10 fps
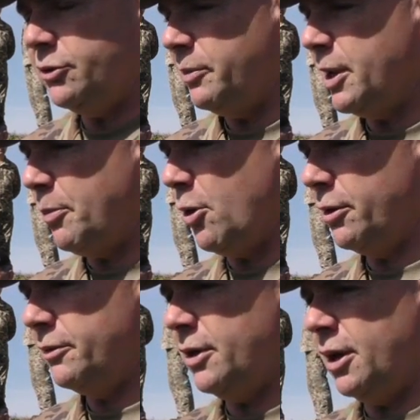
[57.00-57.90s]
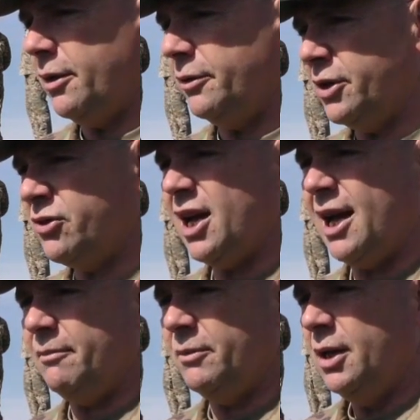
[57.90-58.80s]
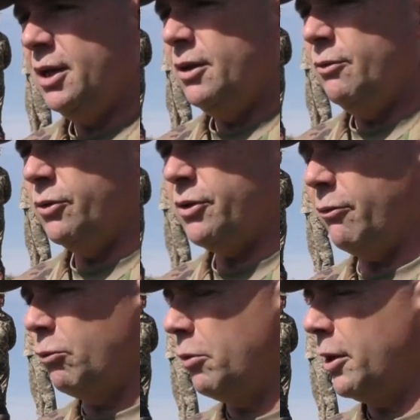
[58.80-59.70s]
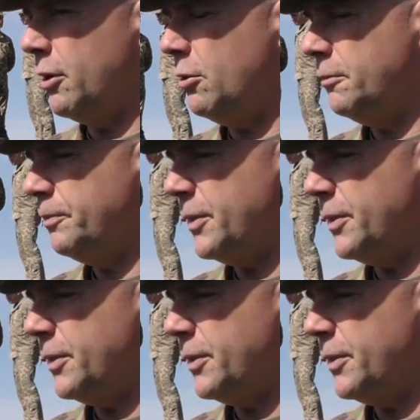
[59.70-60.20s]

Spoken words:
to be a part this time was a real